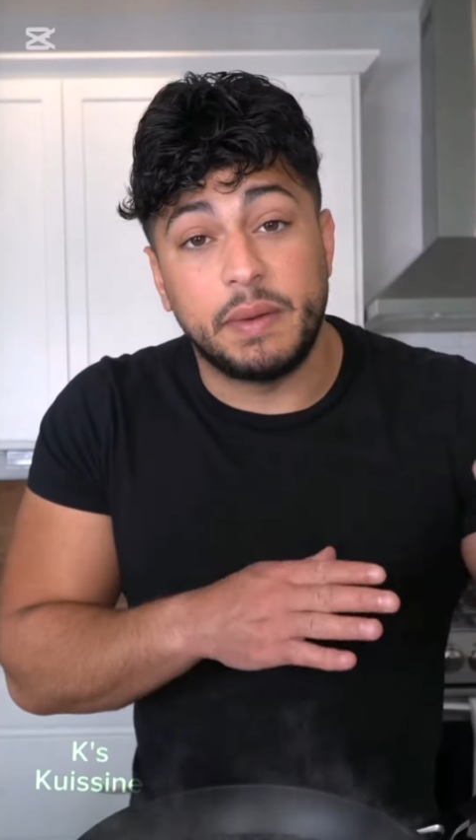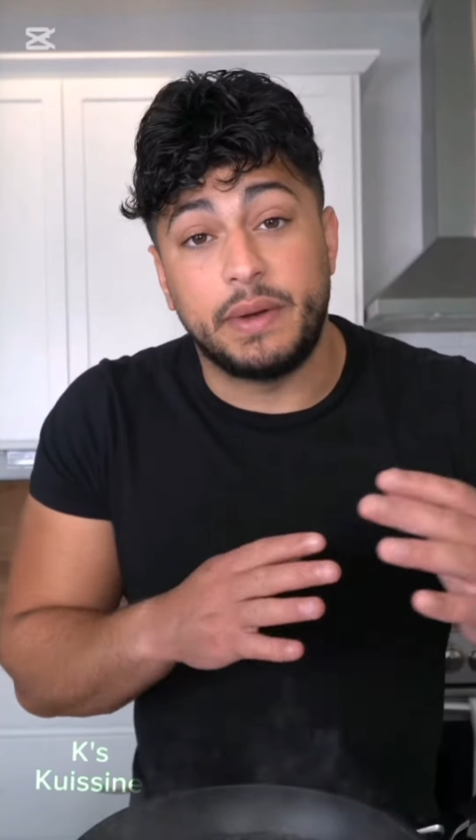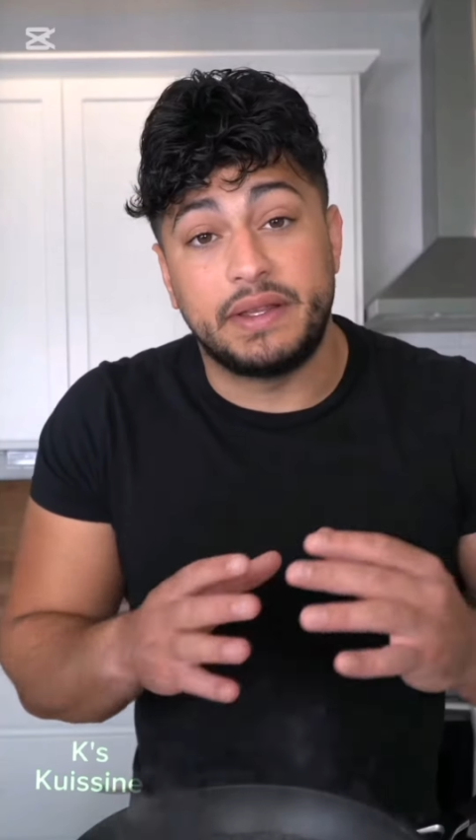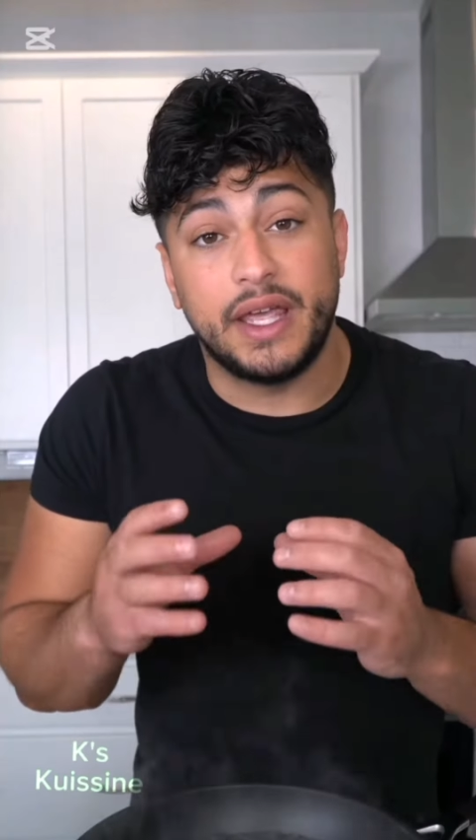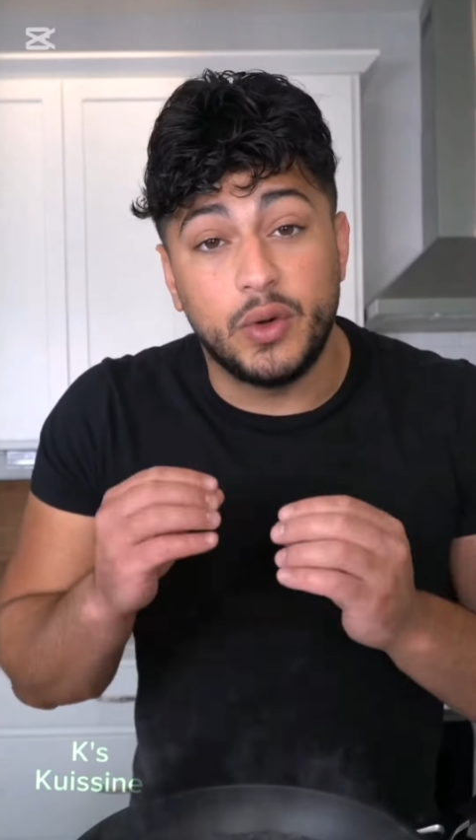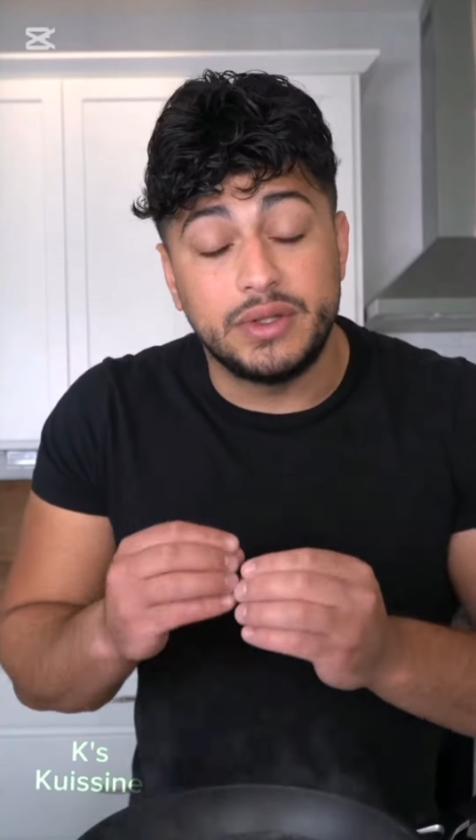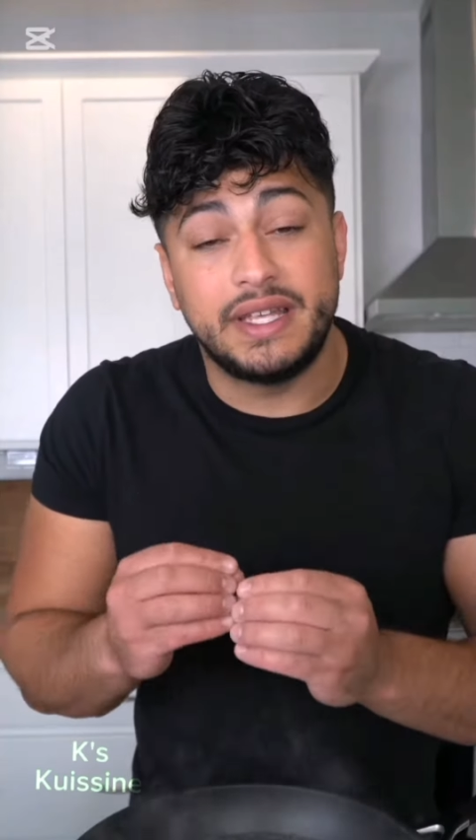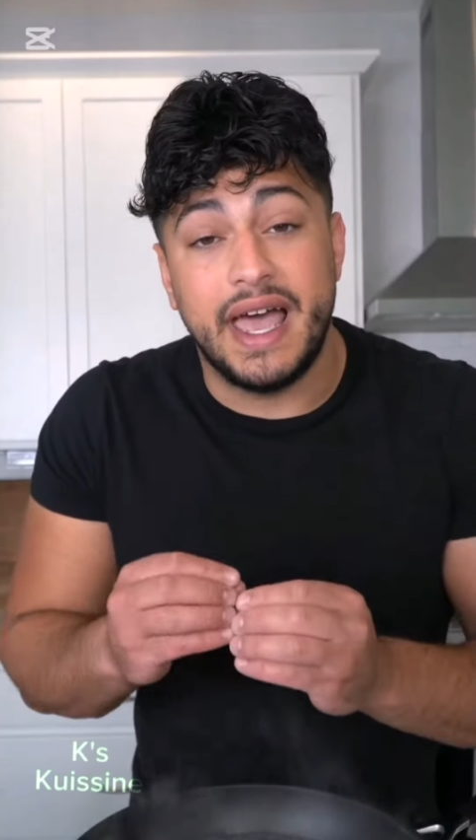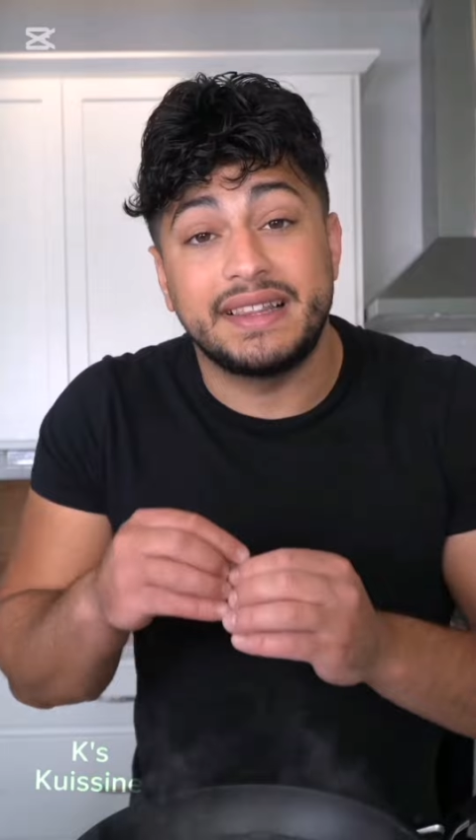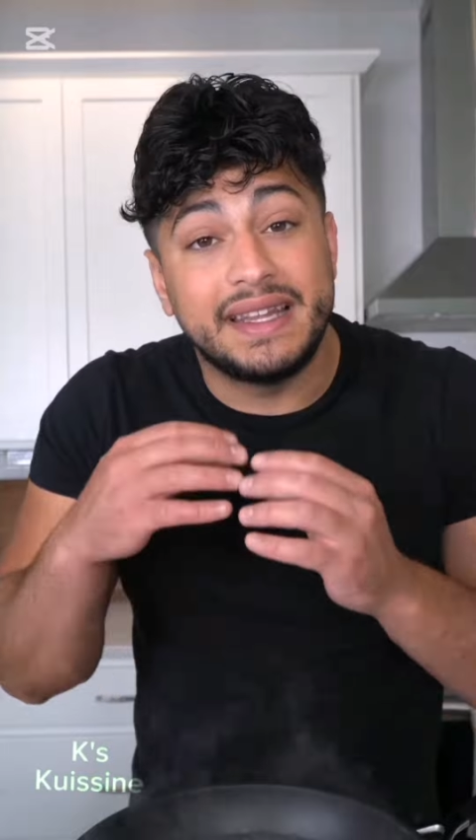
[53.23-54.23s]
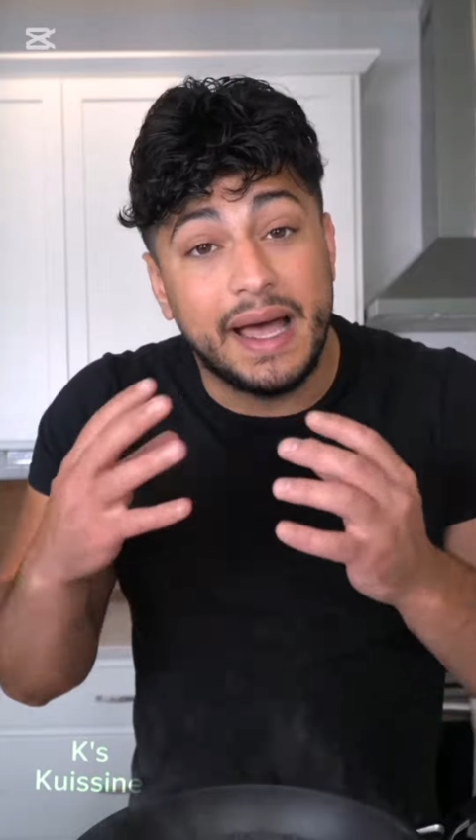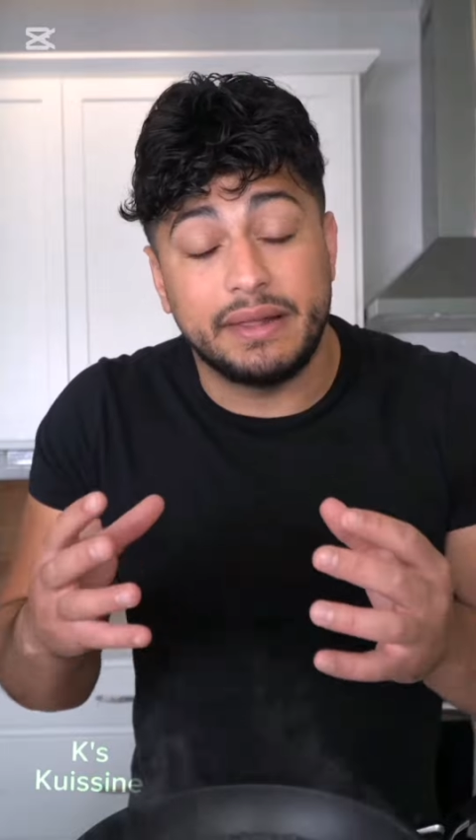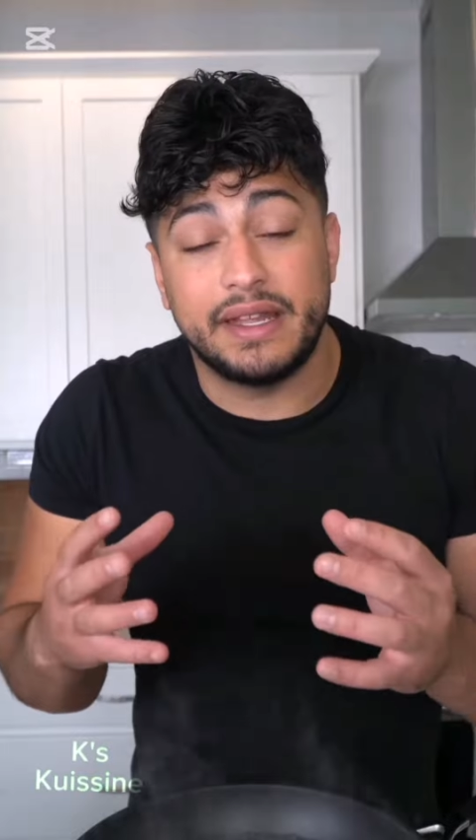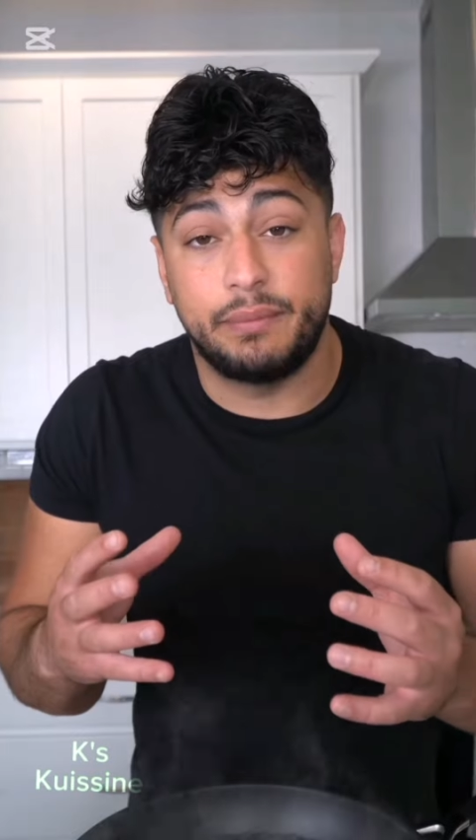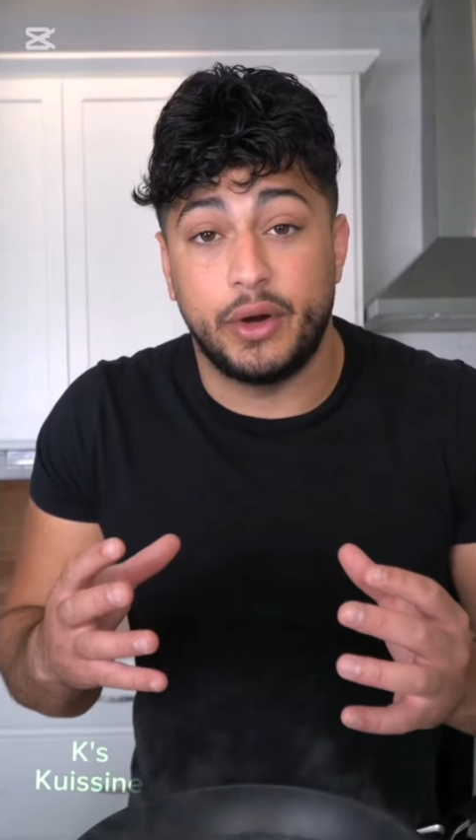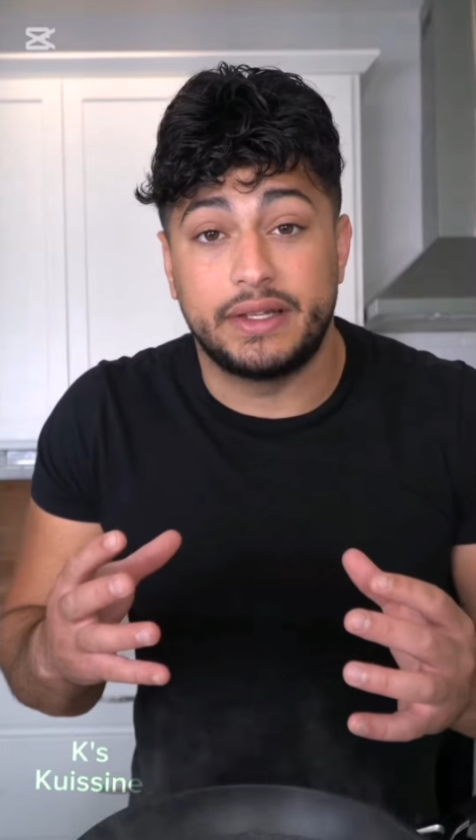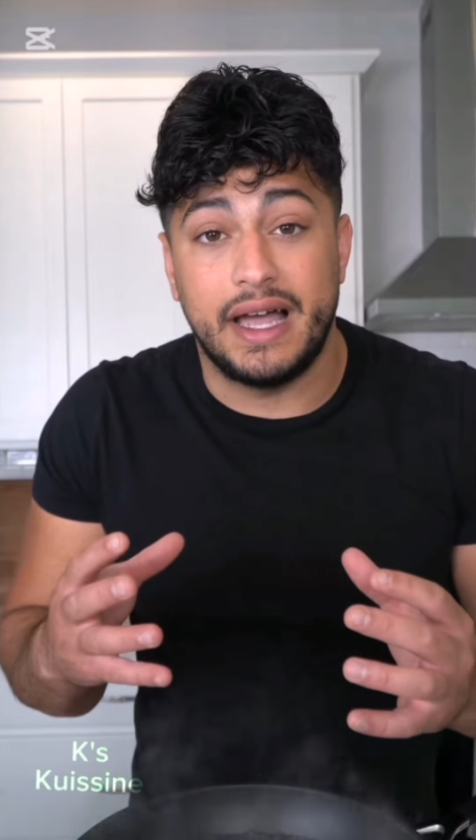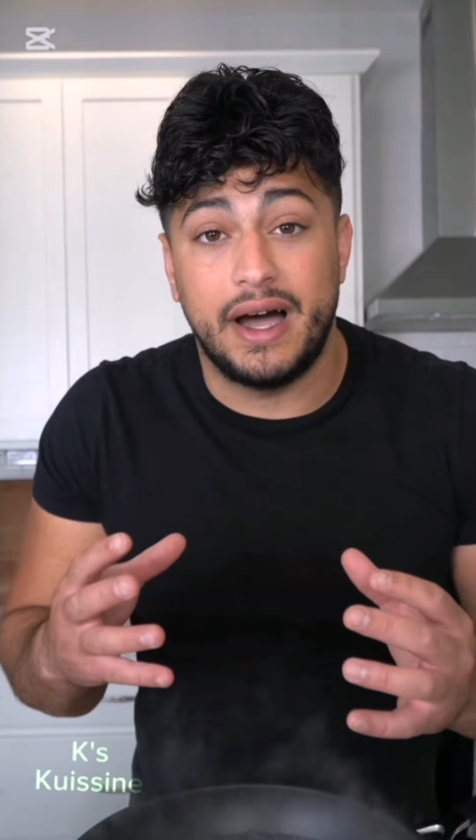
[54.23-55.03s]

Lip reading: potato intact and not let it break